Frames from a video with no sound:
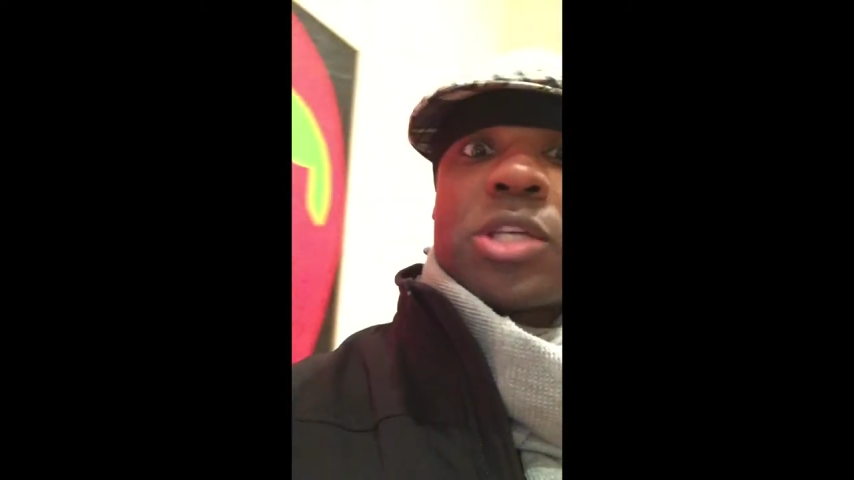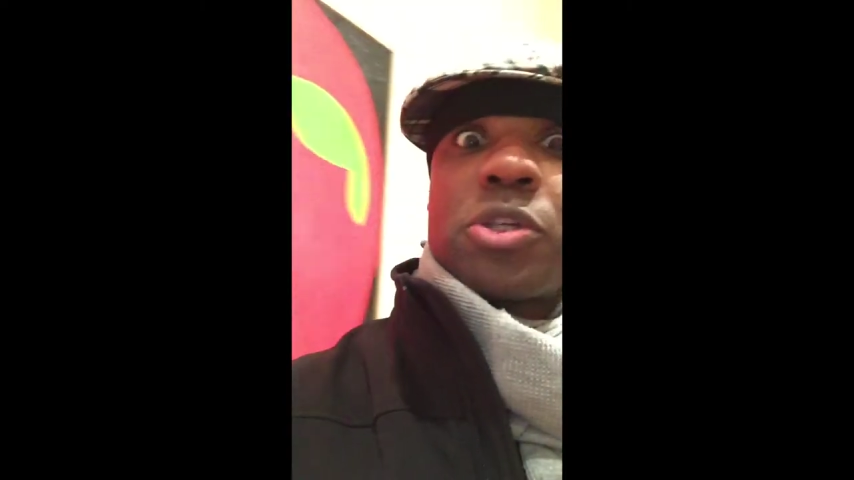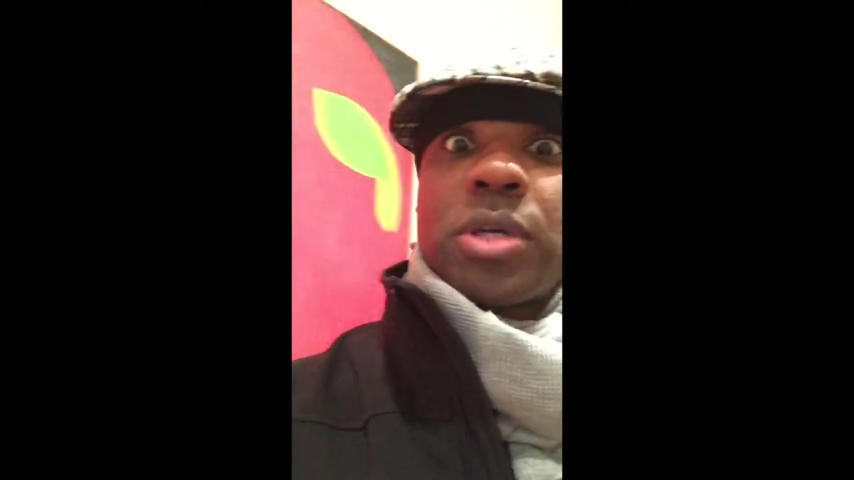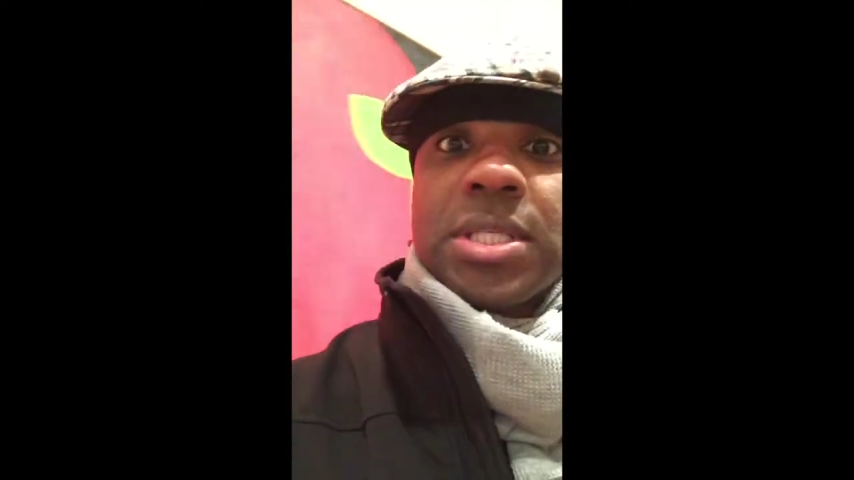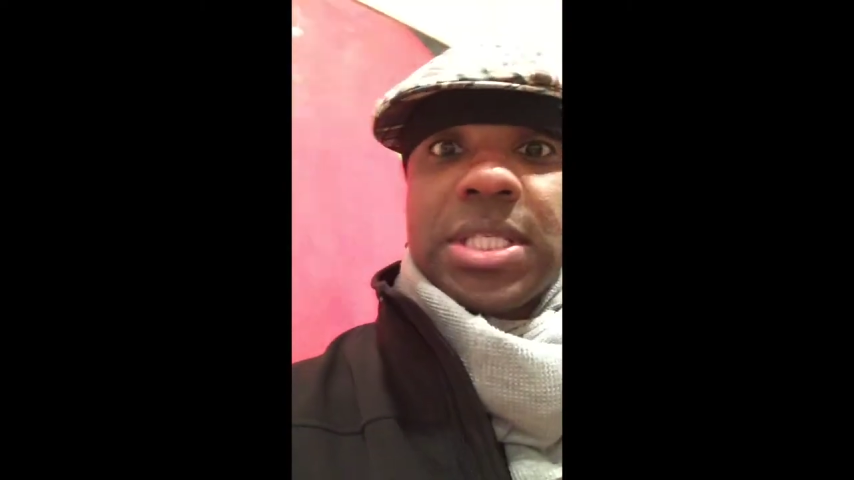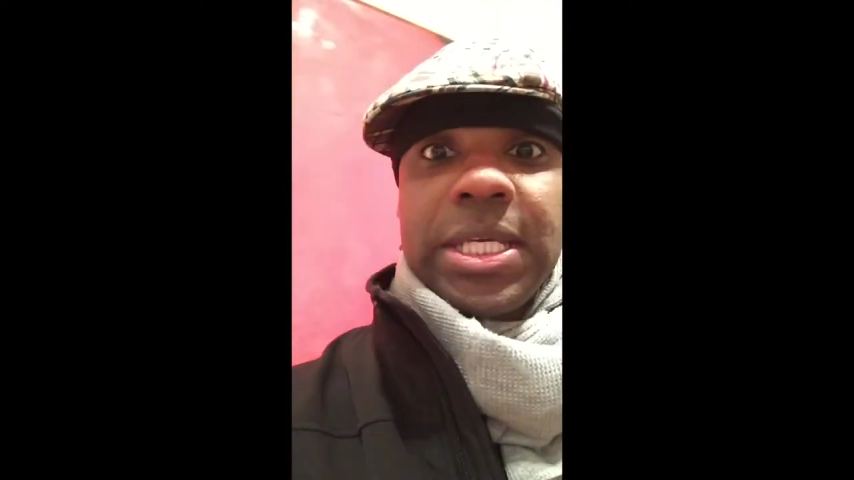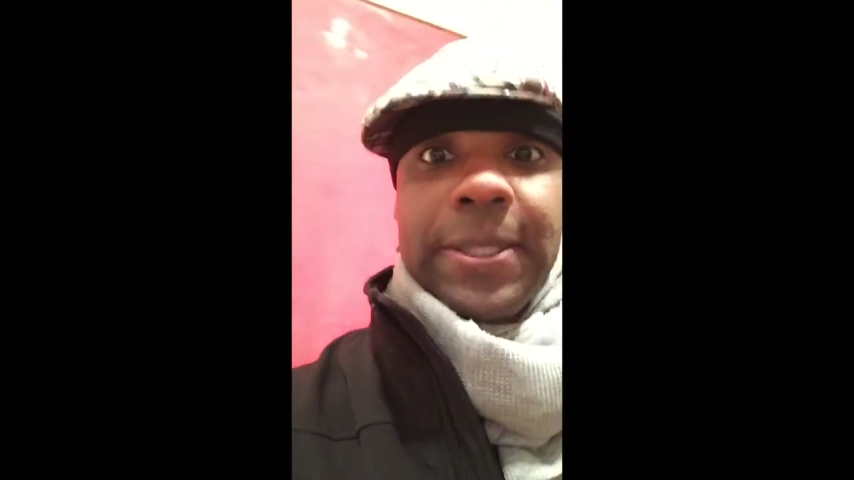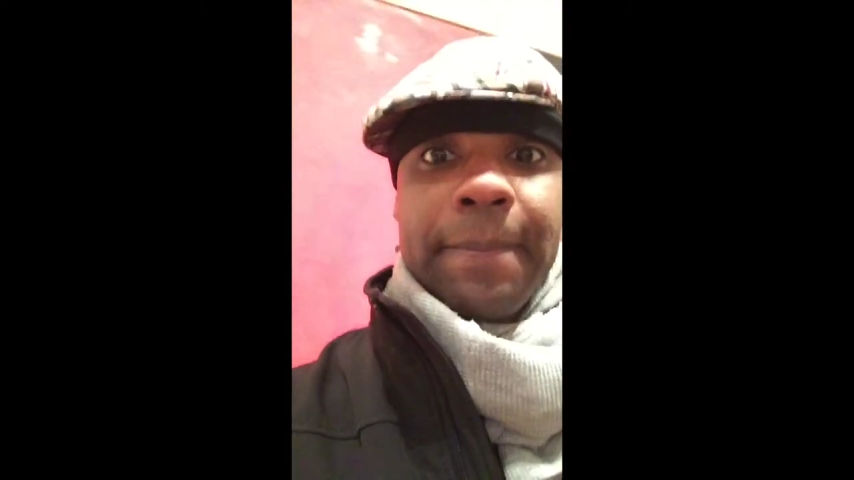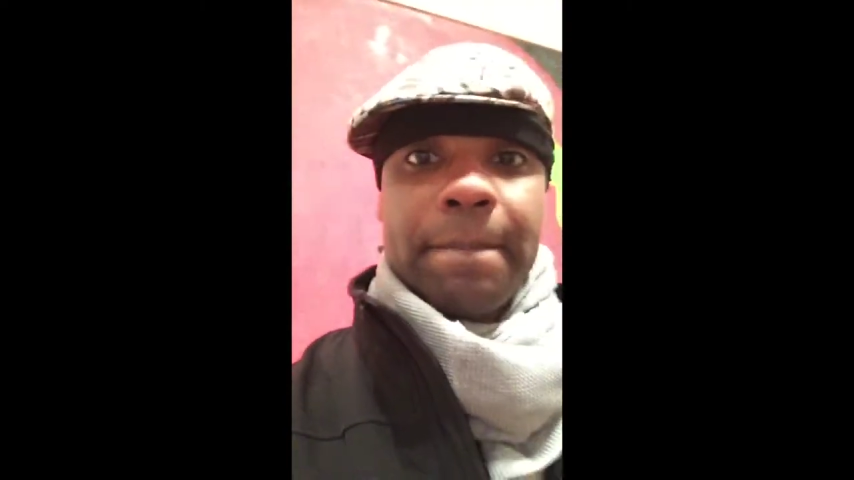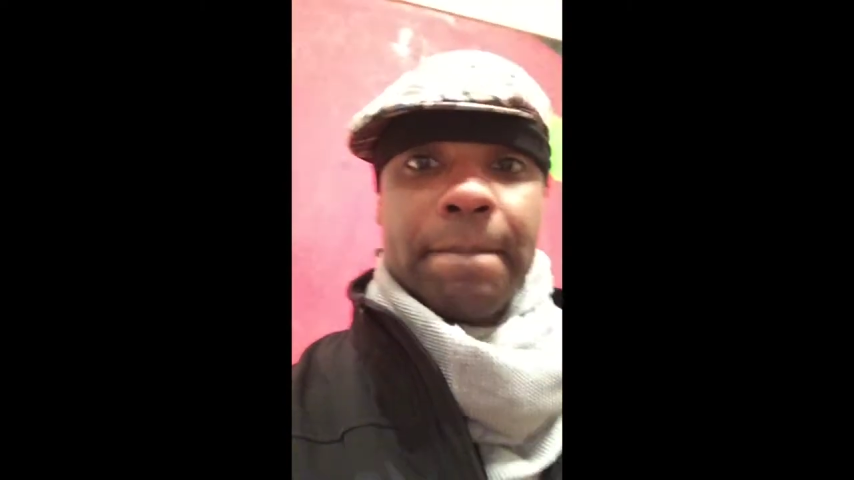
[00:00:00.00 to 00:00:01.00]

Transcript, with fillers: as you can see,